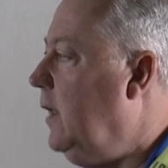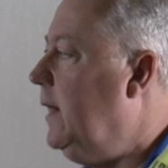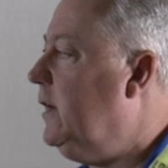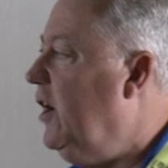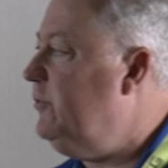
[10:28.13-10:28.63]
a lot
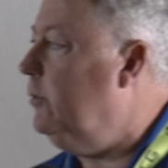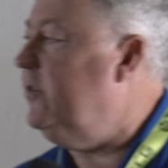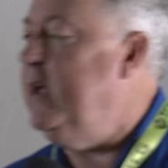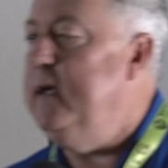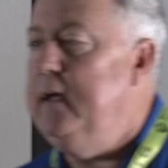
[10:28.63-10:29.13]
of customers.
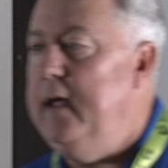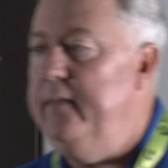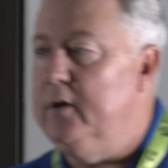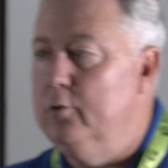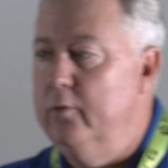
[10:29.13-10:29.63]

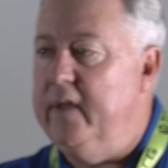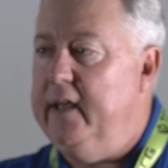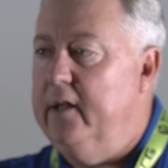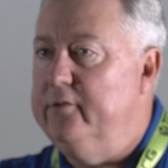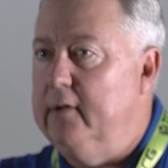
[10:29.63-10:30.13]
And the cool thing
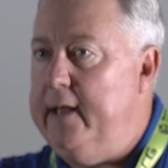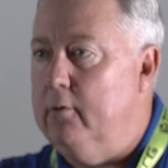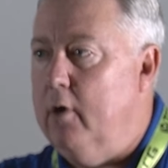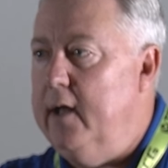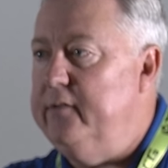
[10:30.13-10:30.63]
is,
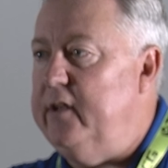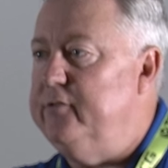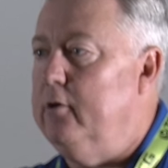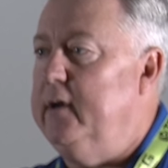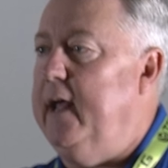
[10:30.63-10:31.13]
later on, as they
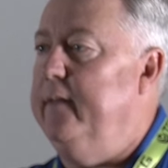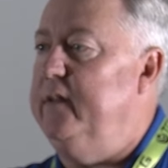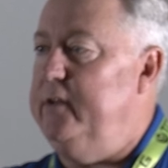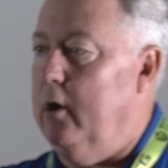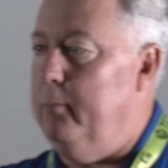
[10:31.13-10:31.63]
start down
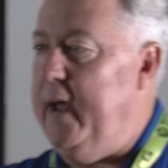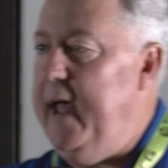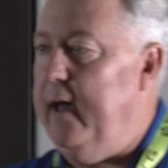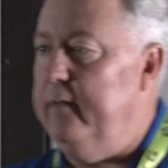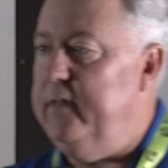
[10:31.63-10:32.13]
that DR
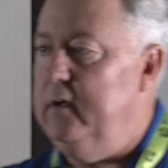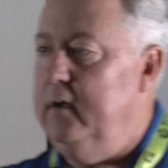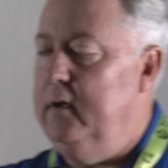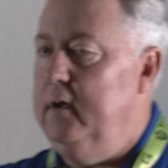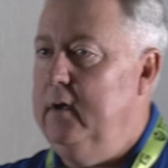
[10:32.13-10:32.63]
path,
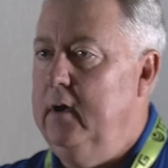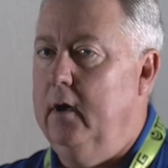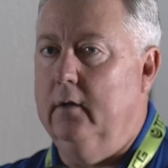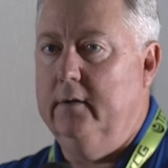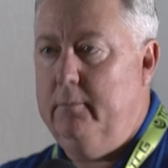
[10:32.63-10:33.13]

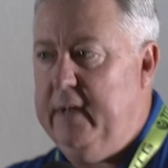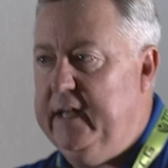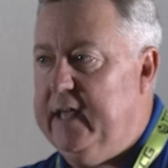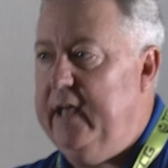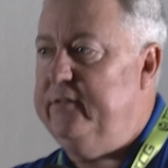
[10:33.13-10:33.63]
in
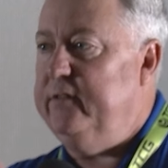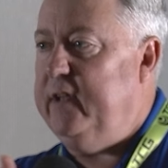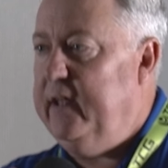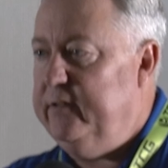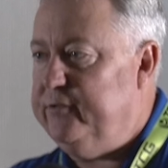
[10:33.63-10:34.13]
many cases,
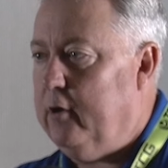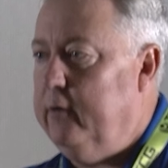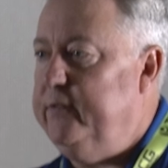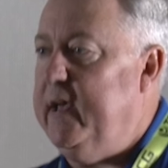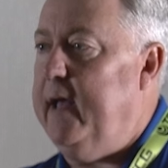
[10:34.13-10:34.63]
it
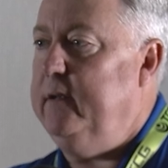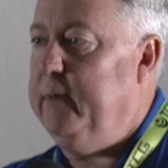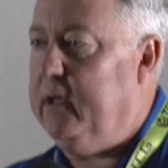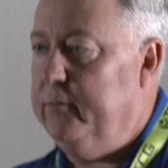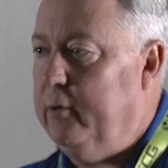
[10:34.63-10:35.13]
starts that and
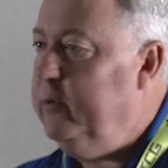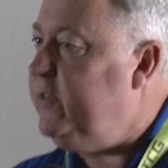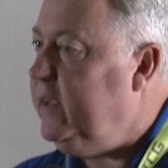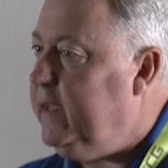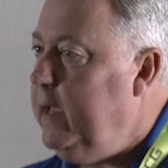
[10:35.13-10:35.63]
becomes almost
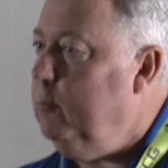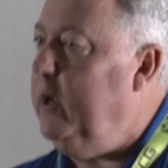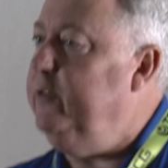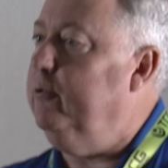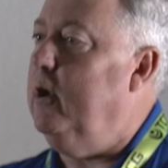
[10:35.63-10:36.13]
that
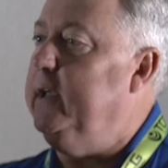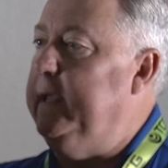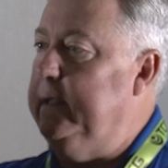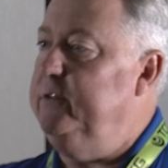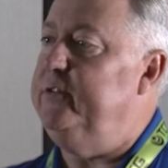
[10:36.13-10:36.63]
gateway
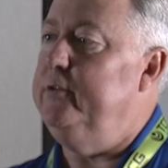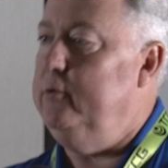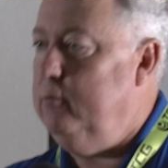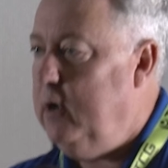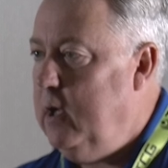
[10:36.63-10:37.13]
drug
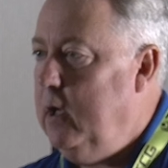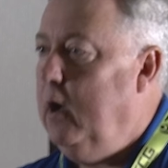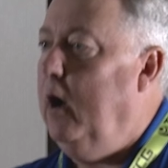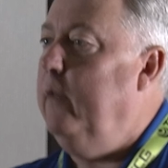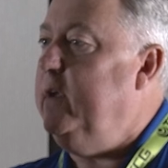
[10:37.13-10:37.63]
into
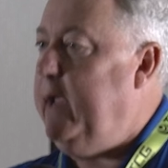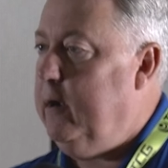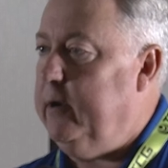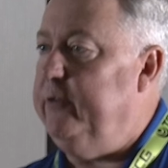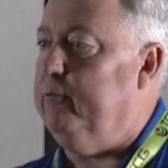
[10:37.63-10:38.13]
other
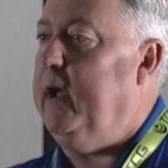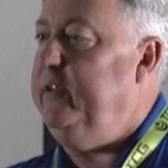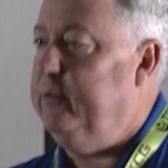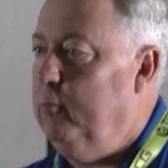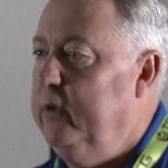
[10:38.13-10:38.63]
areas,
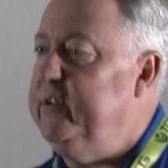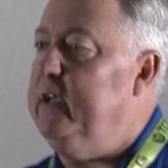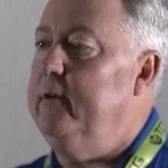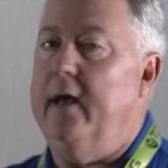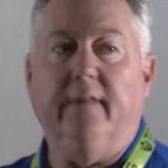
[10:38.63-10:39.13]
right? So once they
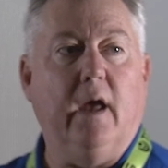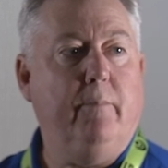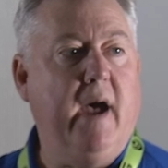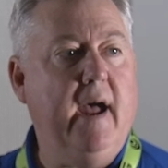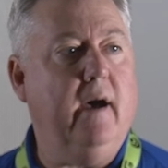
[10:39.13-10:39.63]
go down that
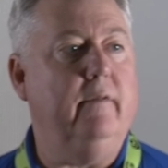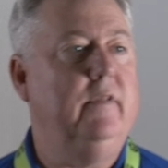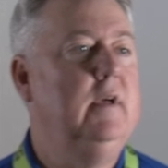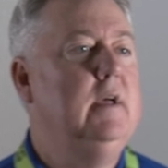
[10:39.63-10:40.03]
path,